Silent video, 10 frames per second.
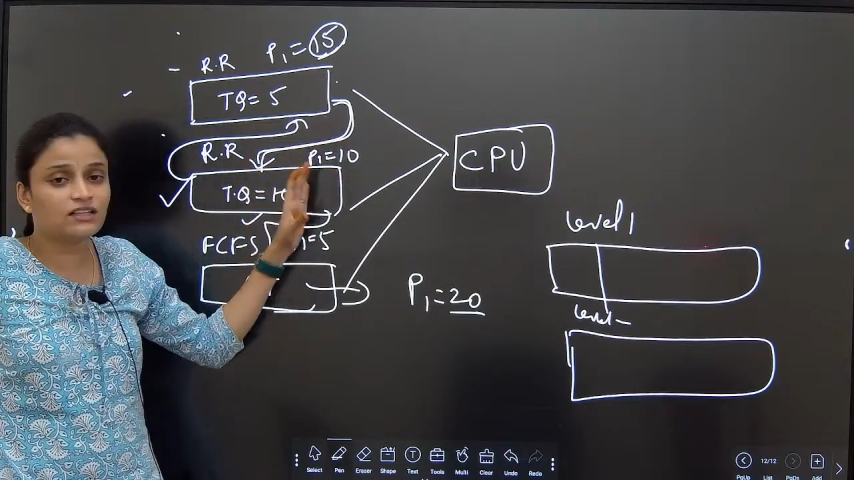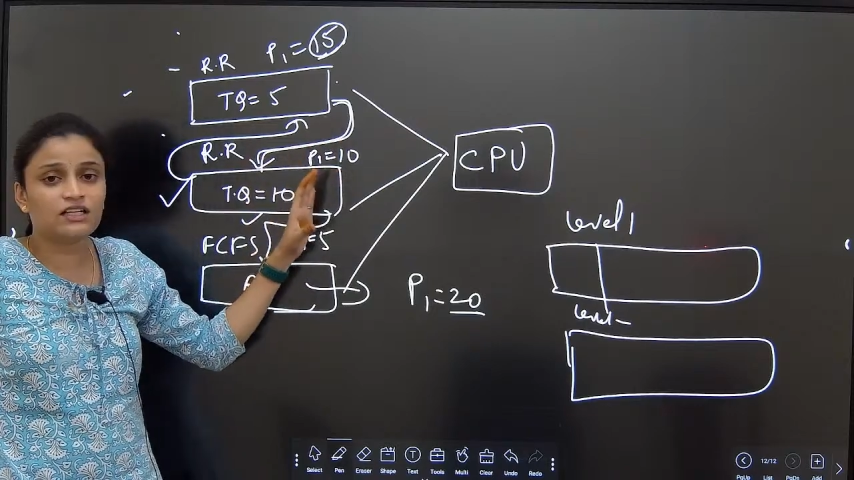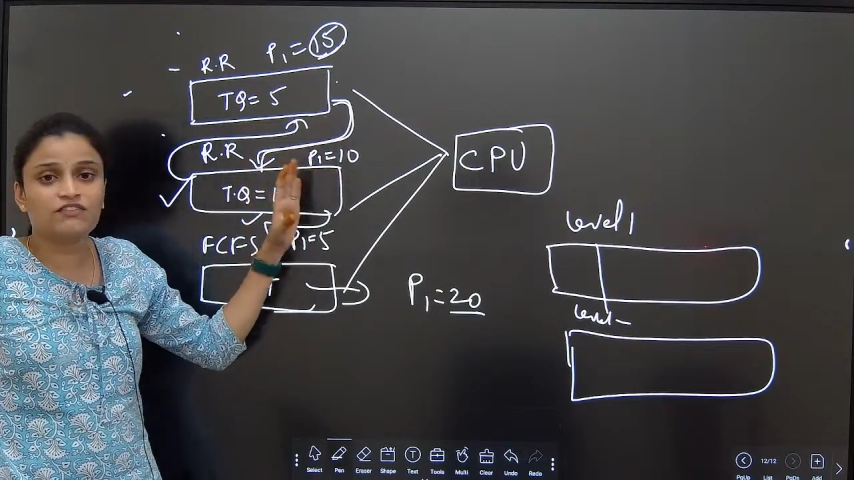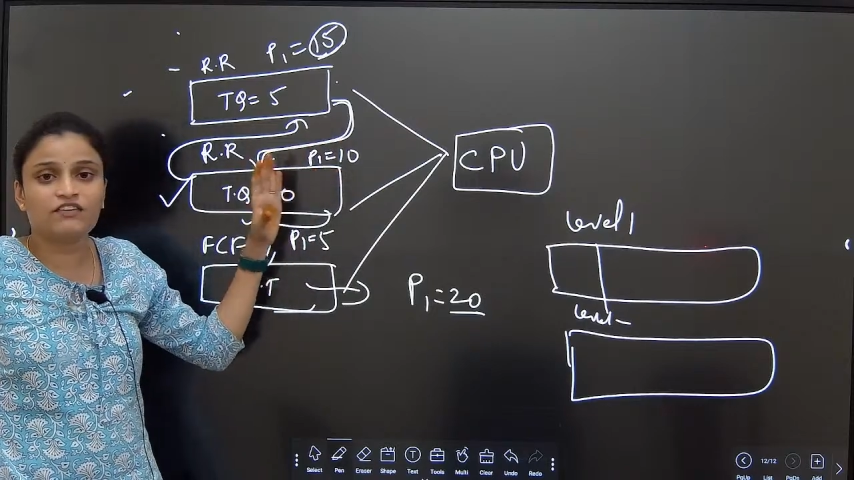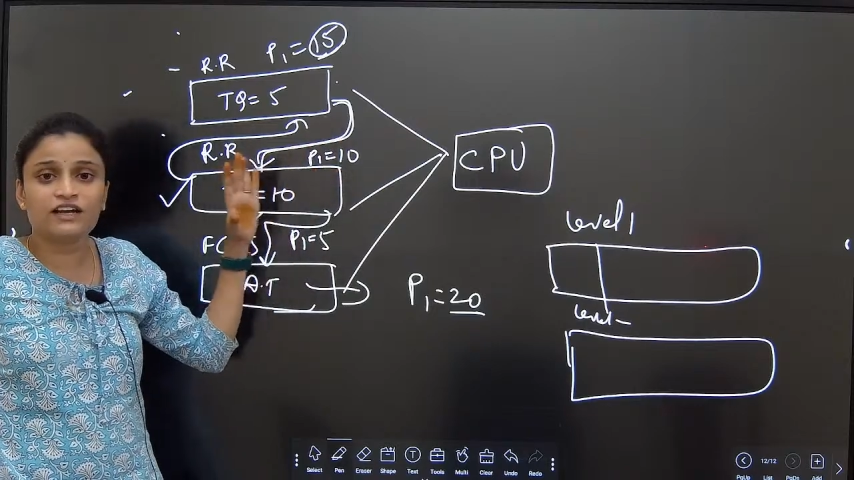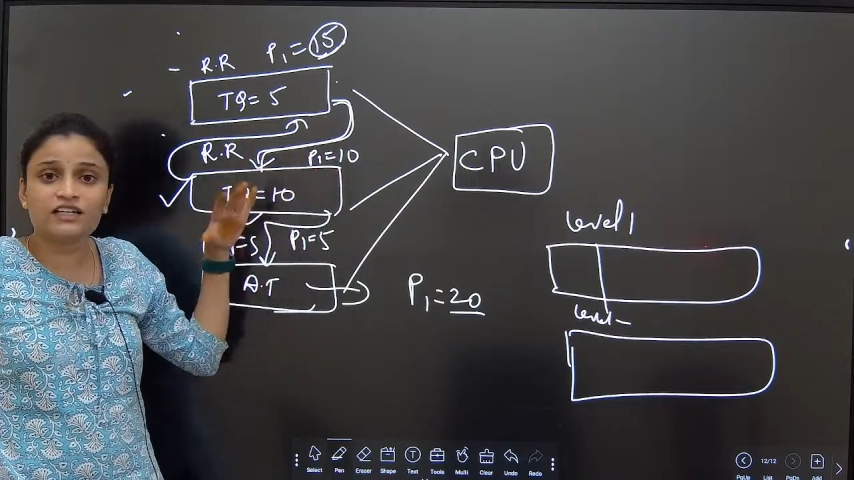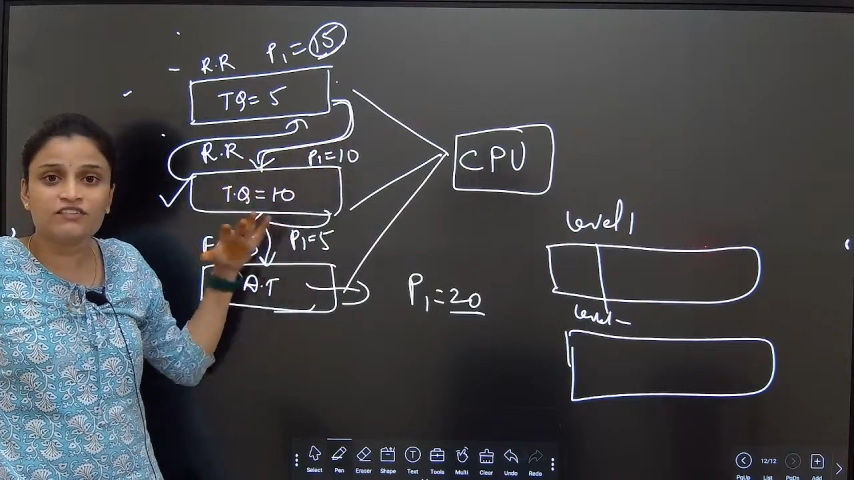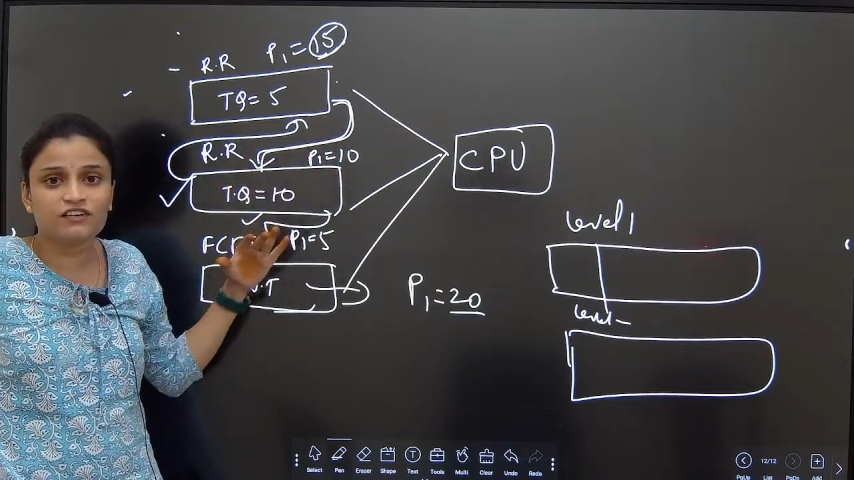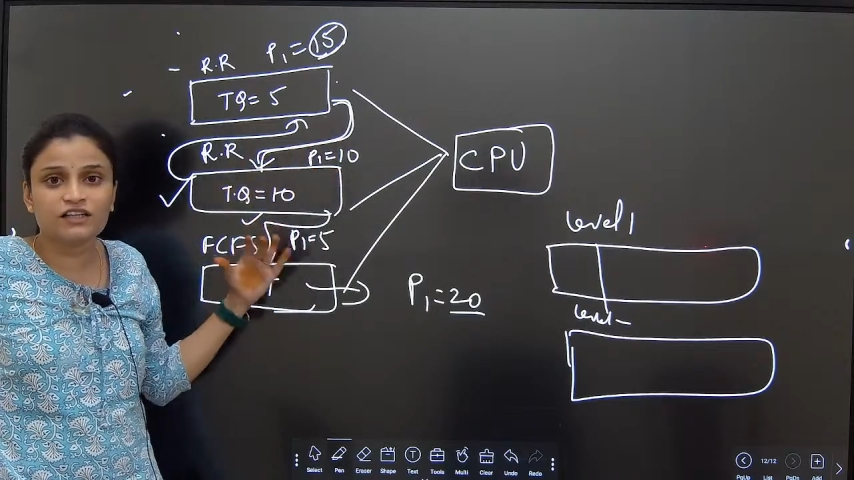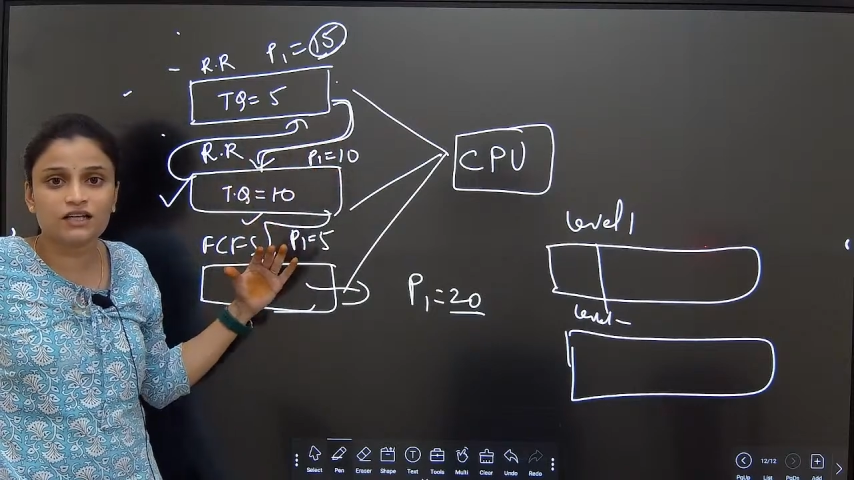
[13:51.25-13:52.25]
different
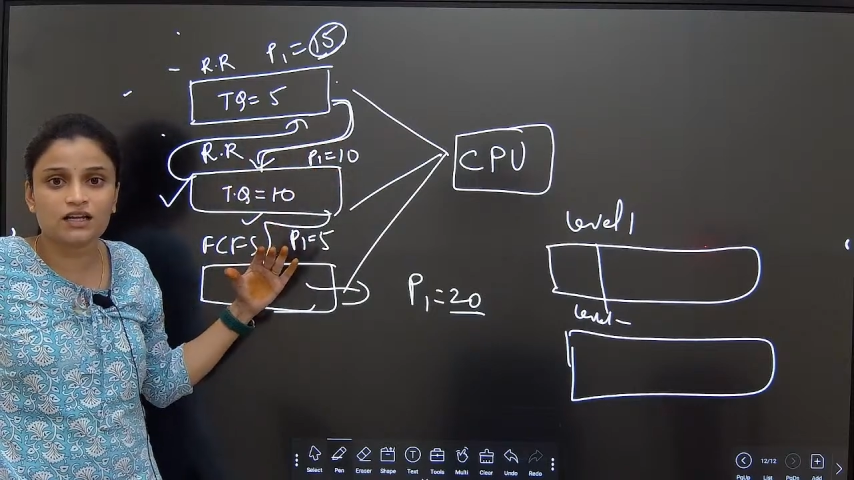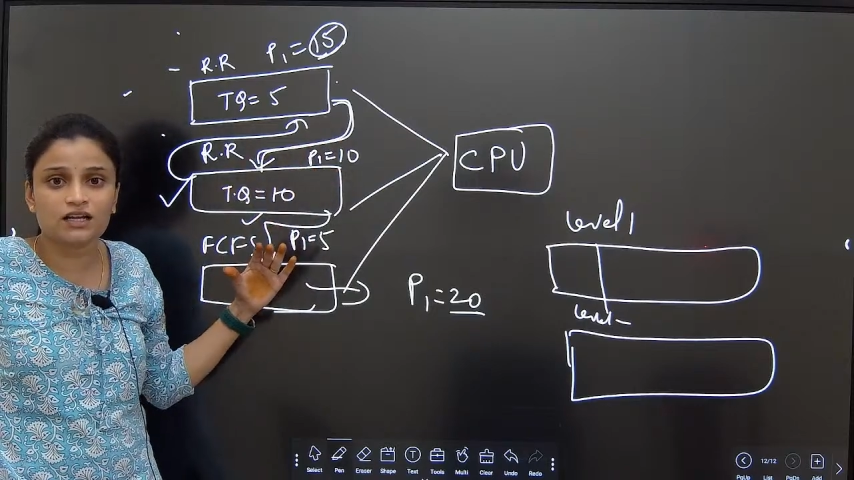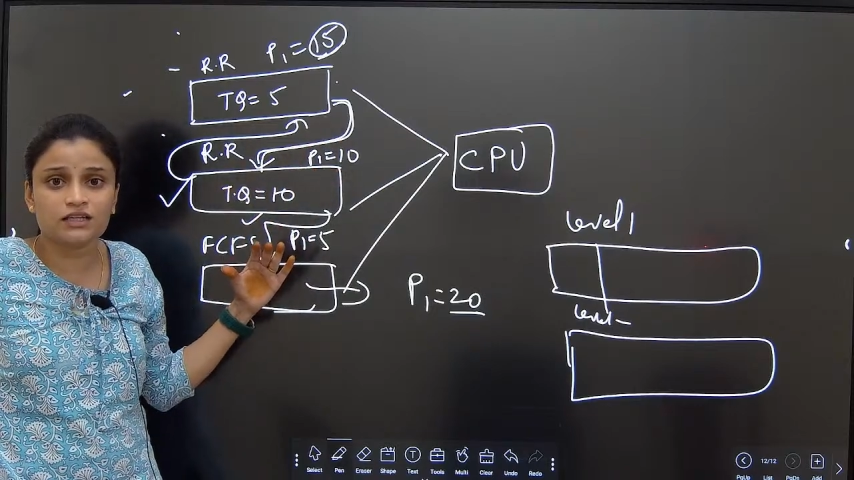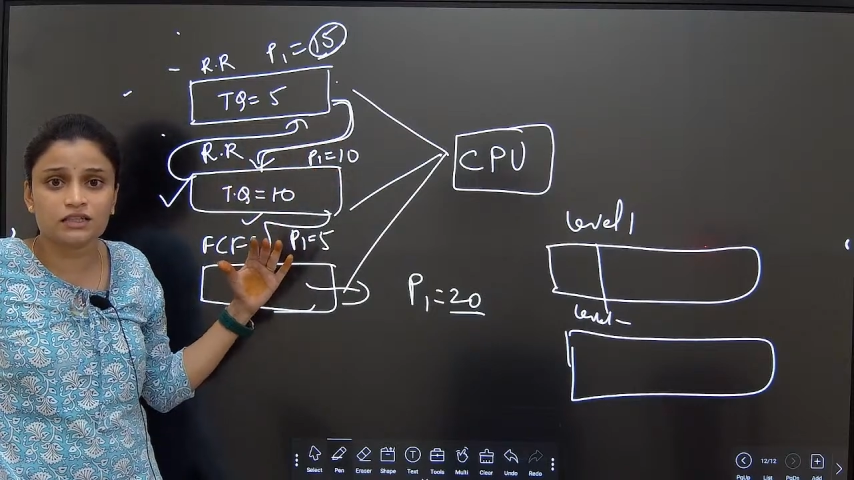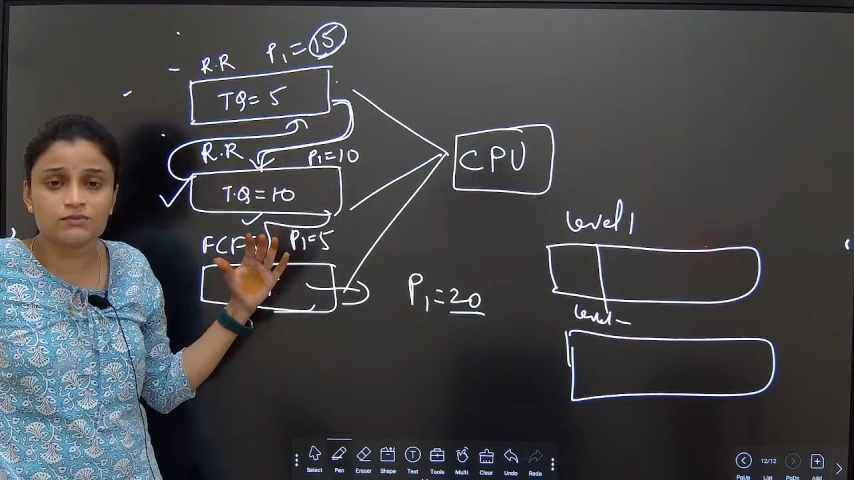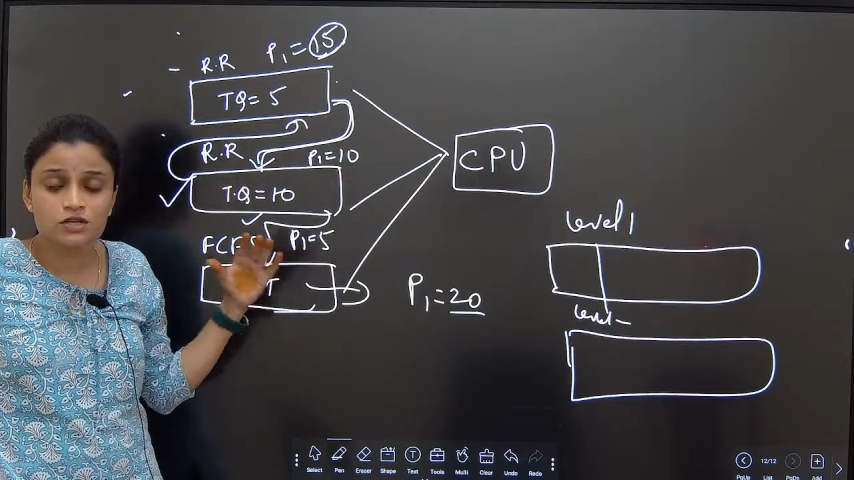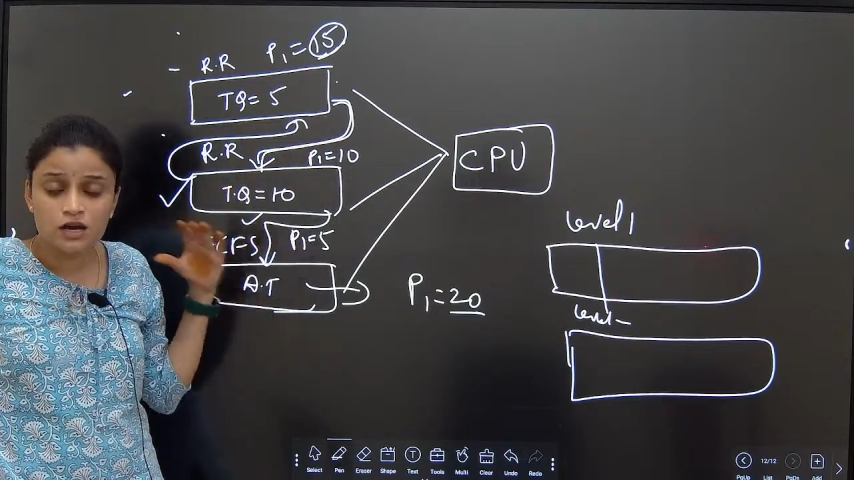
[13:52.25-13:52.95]
algorithms.